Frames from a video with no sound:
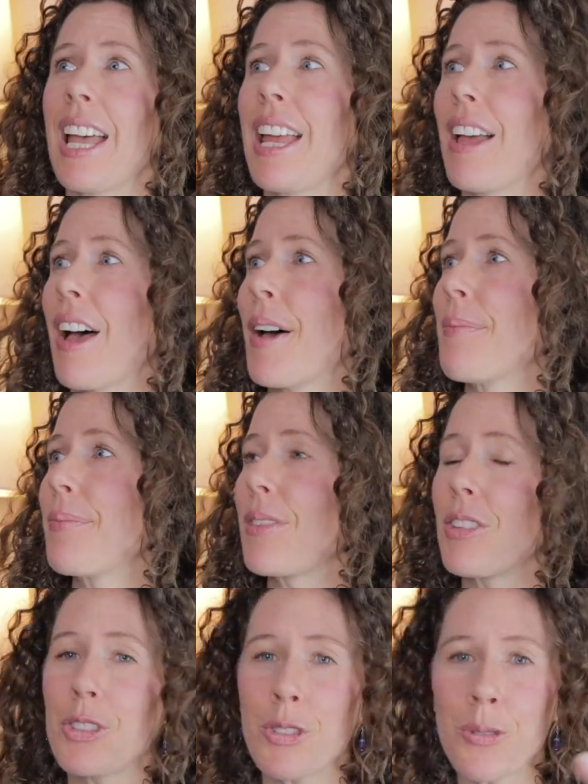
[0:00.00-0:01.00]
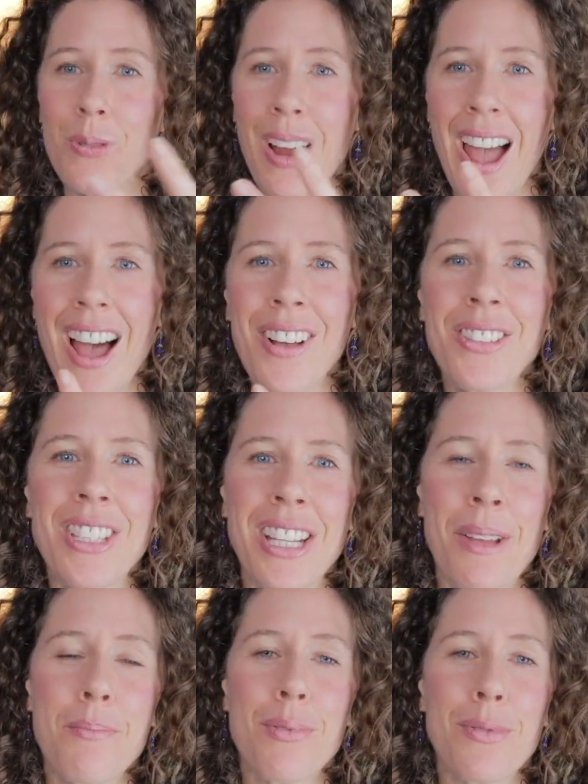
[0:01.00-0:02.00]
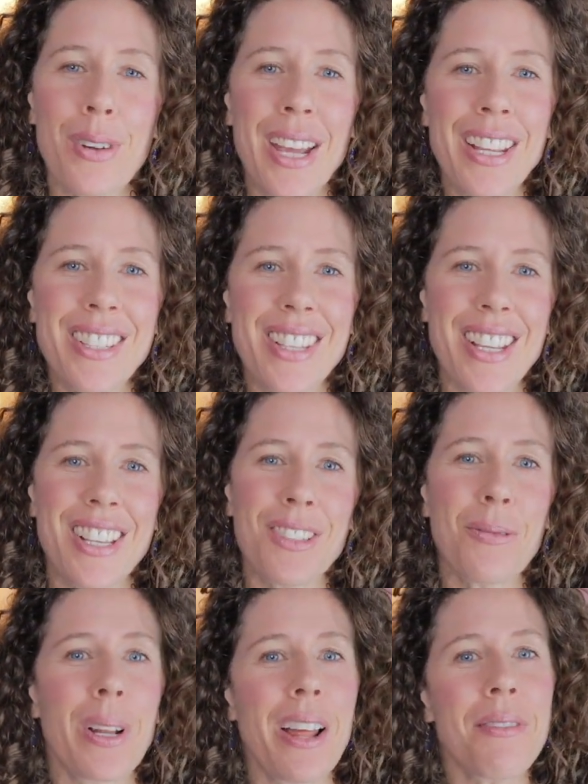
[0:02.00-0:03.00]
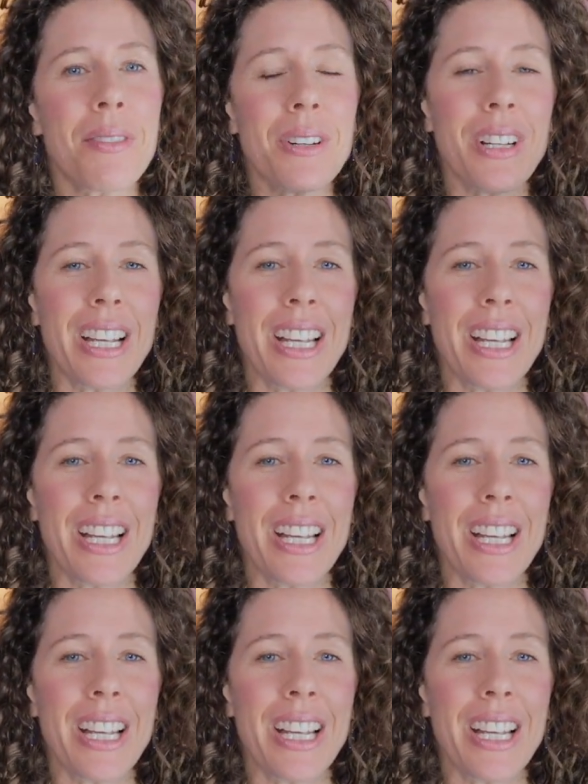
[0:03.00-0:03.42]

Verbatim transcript: It, um, surrounds and embraces whatever